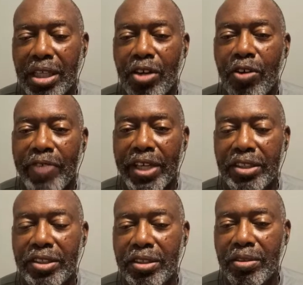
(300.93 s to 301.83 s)

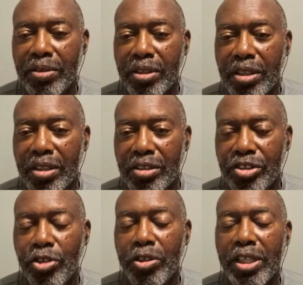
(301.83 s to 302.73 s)
COVAX
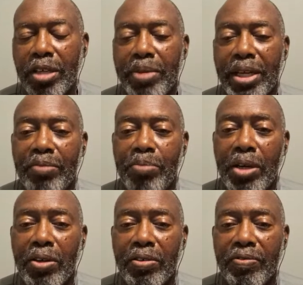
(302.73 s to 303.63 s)
consortium has
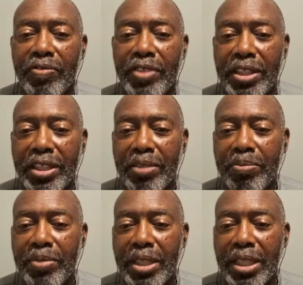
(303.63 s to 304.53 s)
bought for them
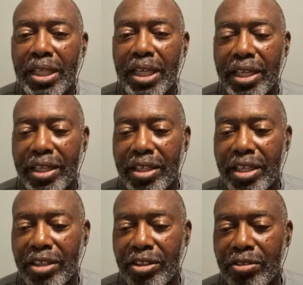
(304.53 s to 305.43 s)
and they're
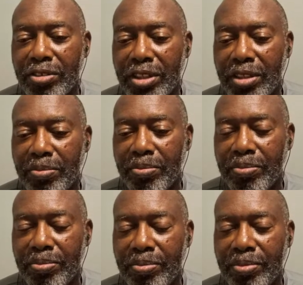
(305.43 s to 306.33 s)
not using them.
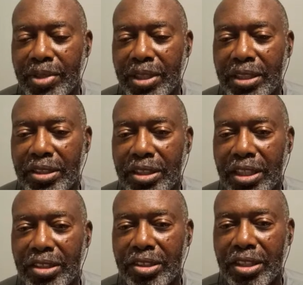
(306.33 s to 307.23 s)
It's
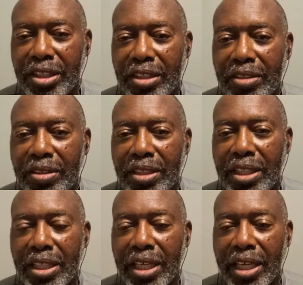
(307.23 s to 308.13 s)
just
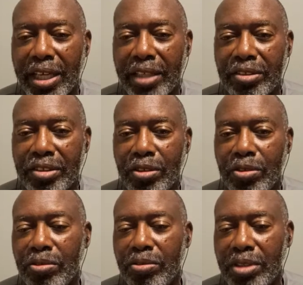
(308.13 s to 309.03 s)
and
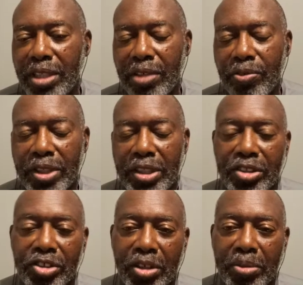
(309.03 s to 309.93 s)
so they are
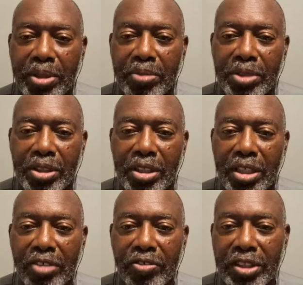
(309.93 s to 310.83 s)
redistributing them to the
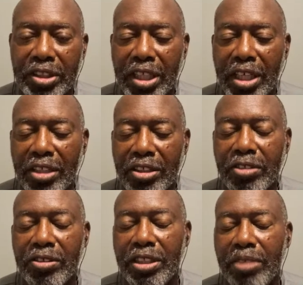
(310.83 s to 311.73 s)
countries that are
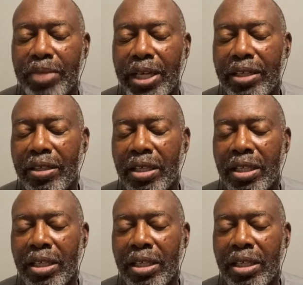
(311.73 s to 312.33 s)
using them now